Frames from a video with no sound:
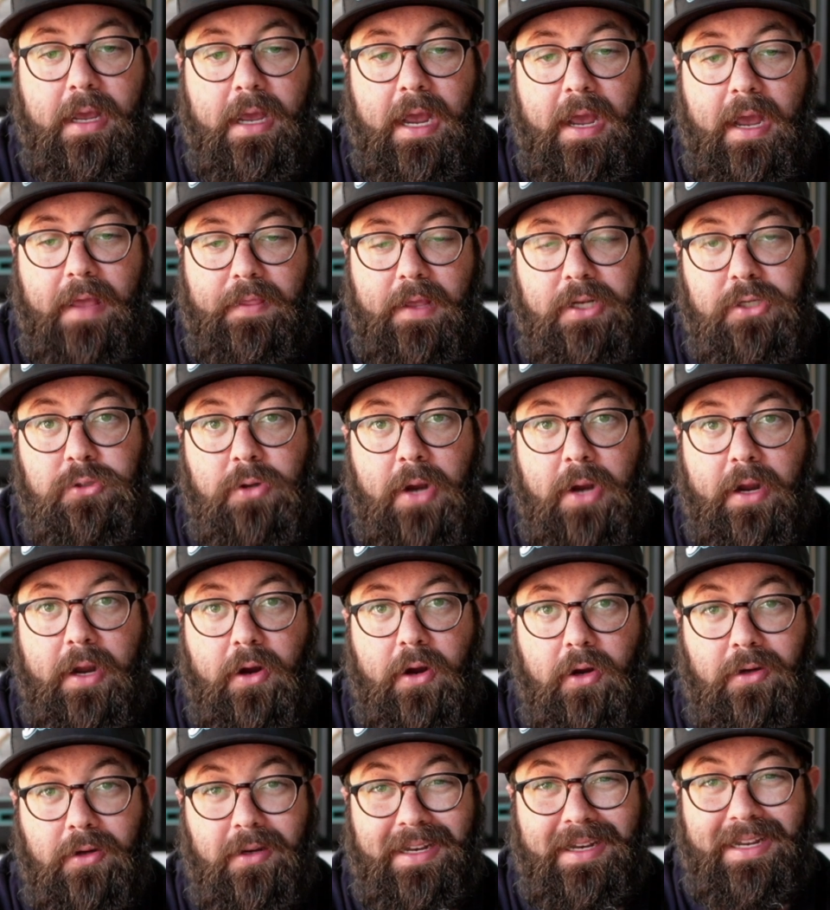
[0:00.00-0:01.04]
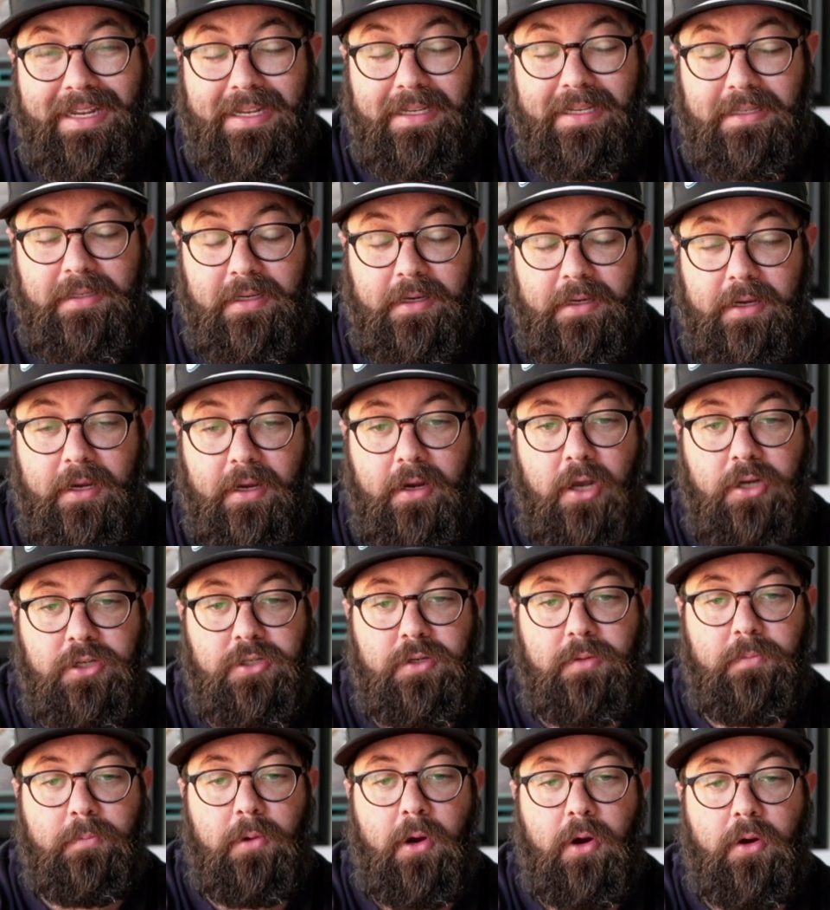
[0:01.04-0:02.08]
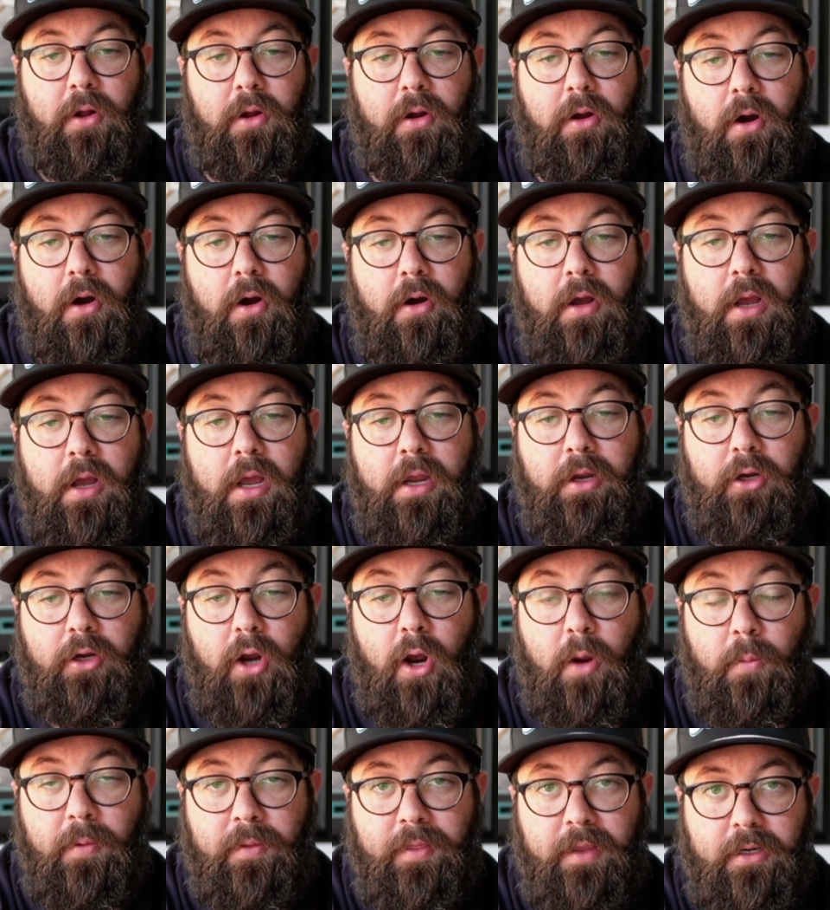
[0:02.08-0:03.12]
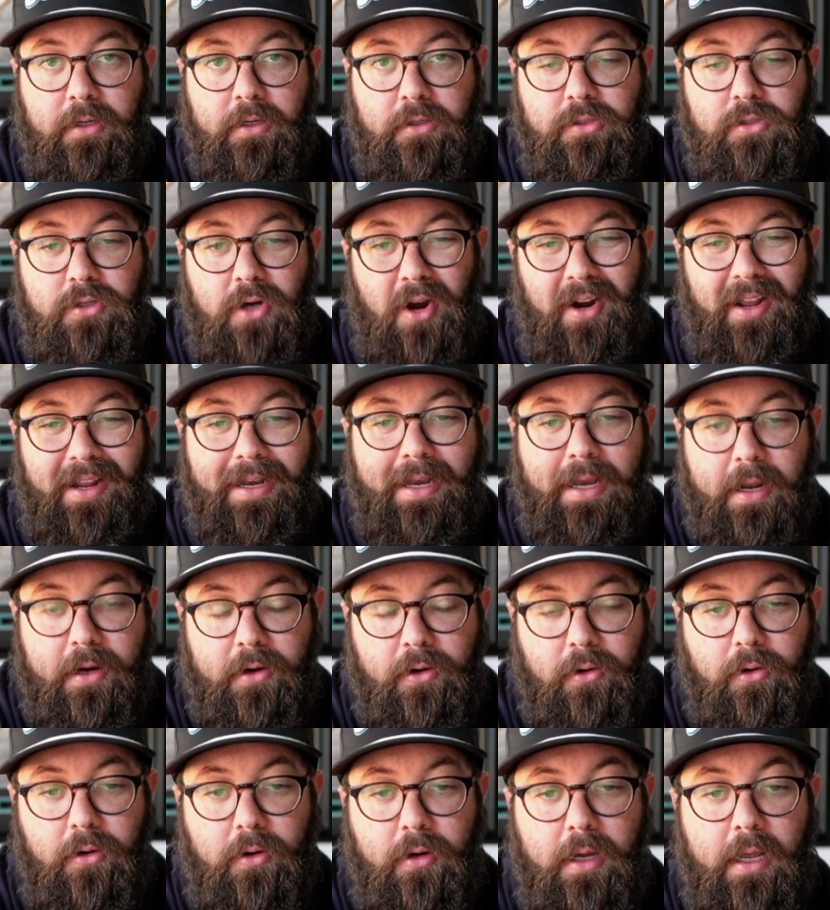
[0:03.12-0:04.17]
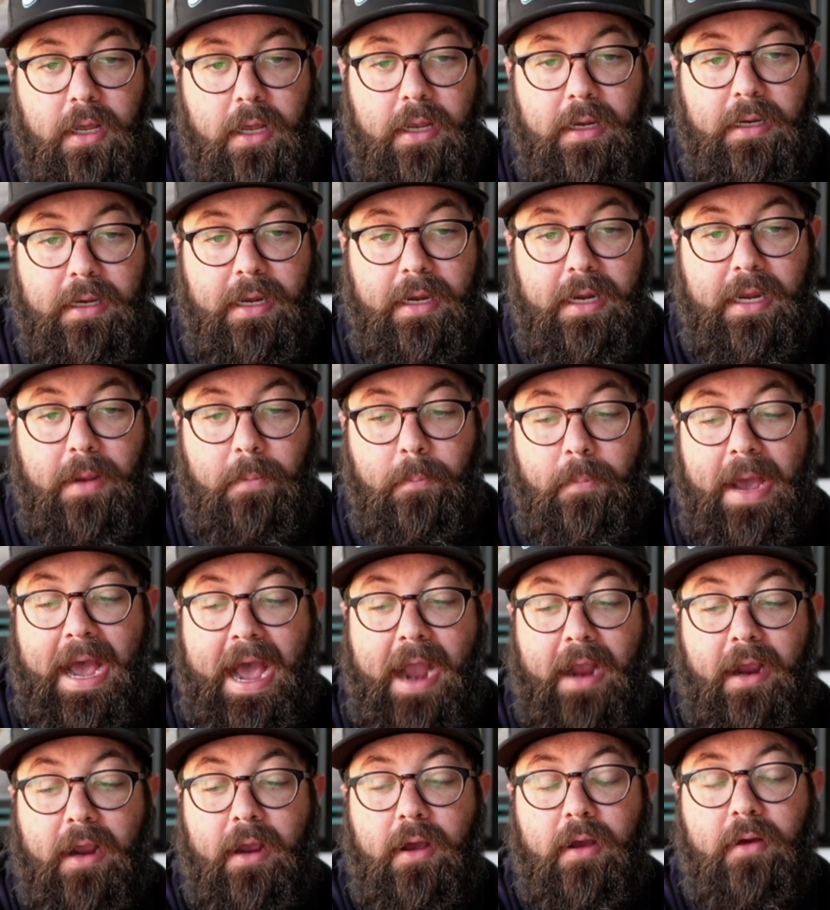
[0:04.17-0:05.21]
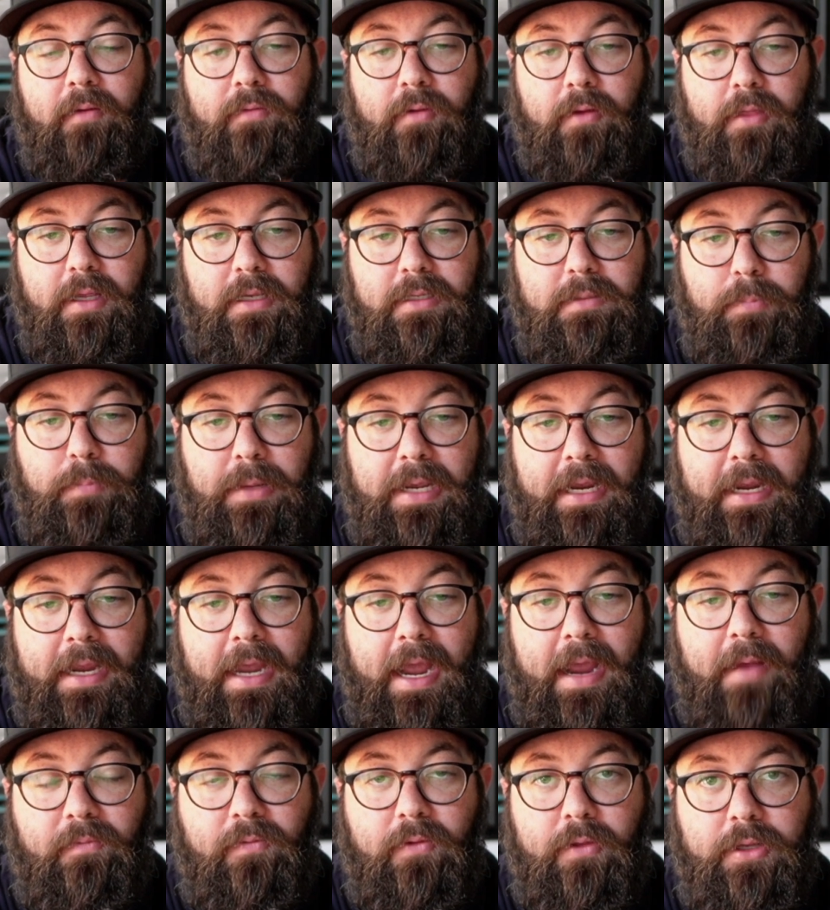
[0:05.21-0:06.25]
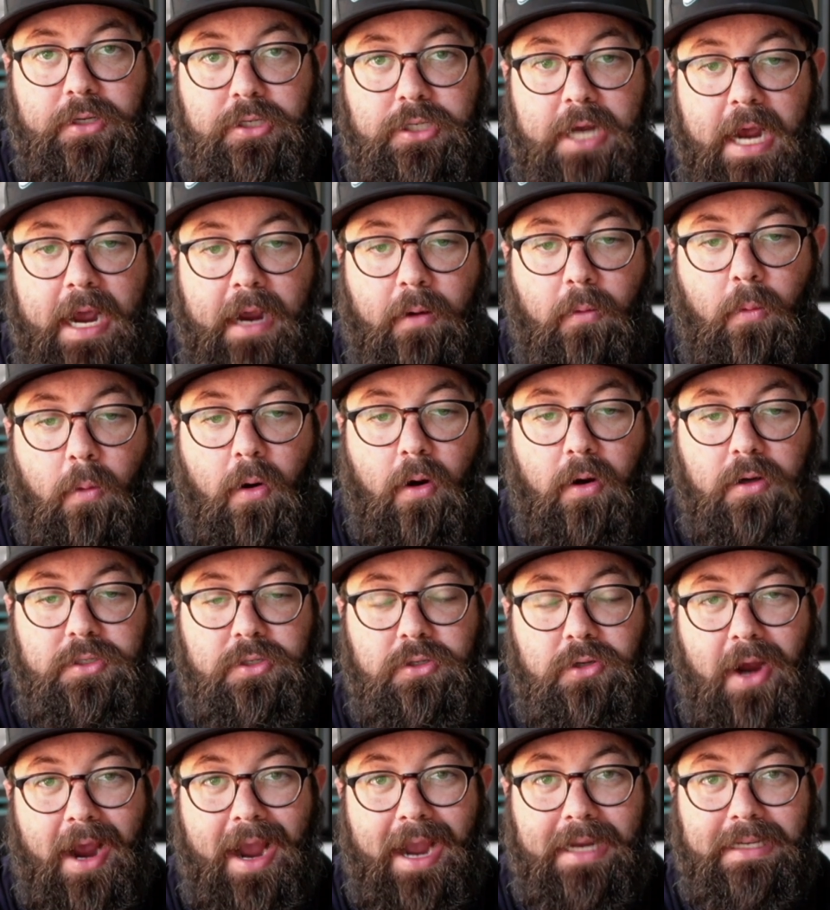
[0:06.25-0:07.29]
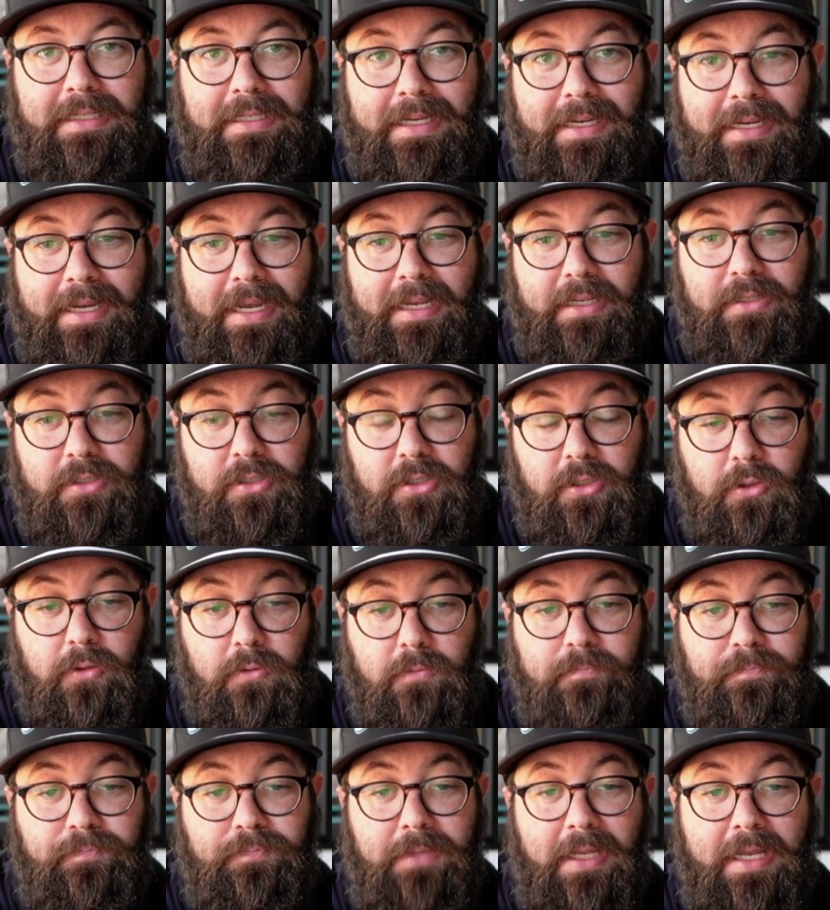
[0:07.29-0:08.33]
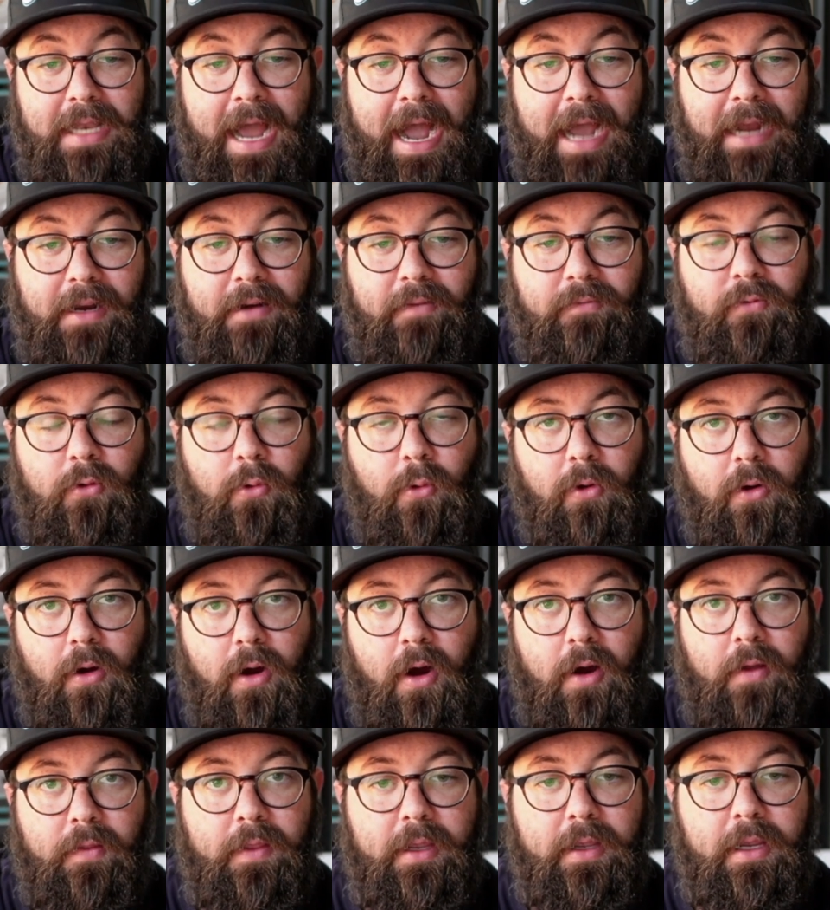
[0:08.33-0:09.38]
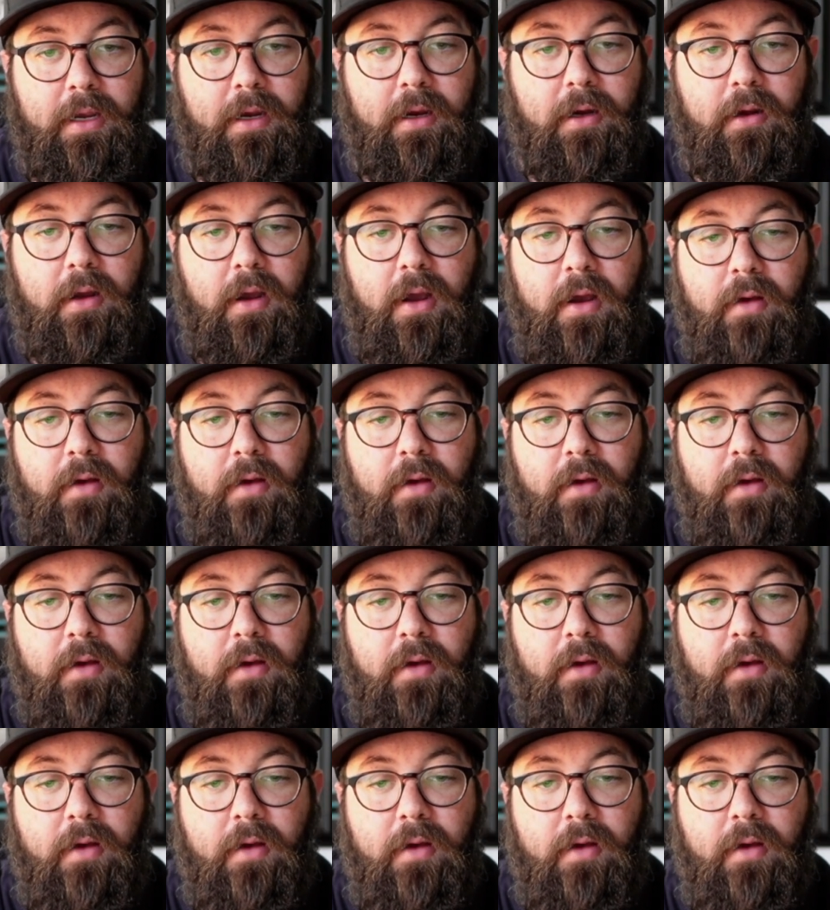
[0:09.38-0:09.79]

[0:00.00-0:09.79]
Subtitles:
And then Trey Herndon, he is in concussion protocol. You're hoping that your starting nickel can get back for this big game for the Jaguars, trying to get to 9-4 on the year.